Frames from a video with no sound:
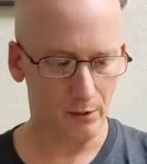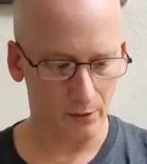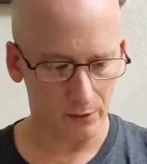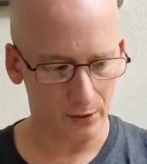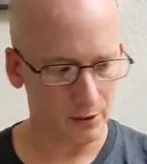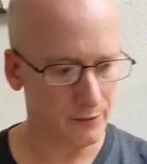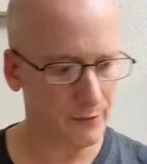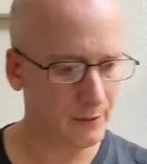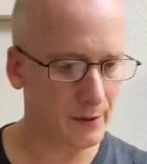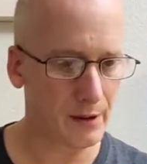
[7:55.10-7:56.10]
little stuff
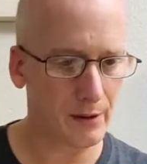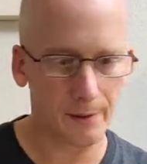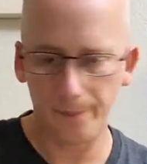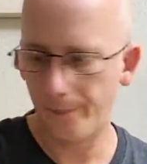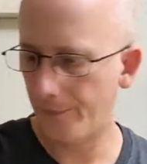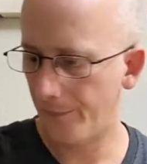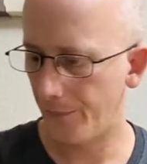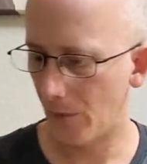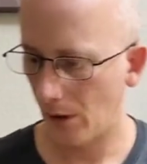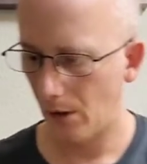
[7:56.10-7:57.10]
there,
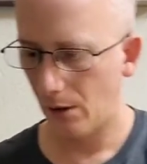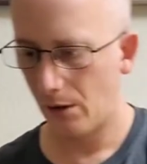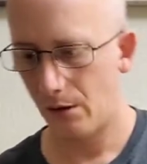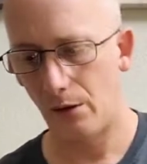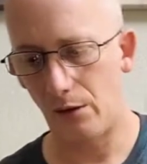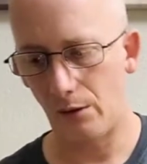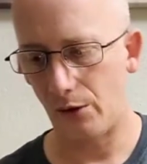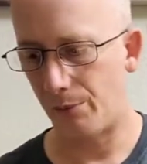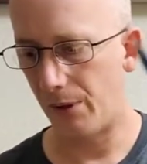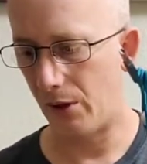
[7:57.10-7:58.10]

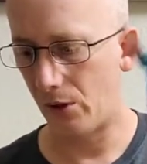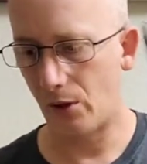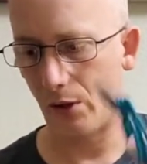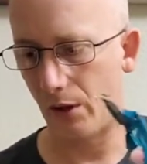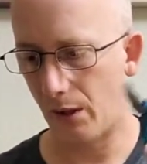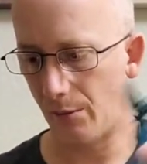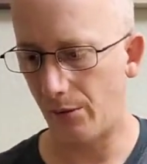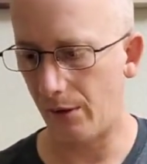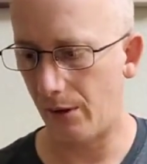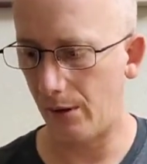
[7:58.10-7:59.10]
USB charging
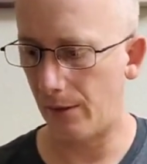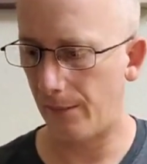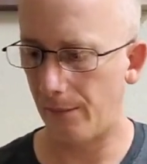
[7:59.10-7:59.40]
cable here,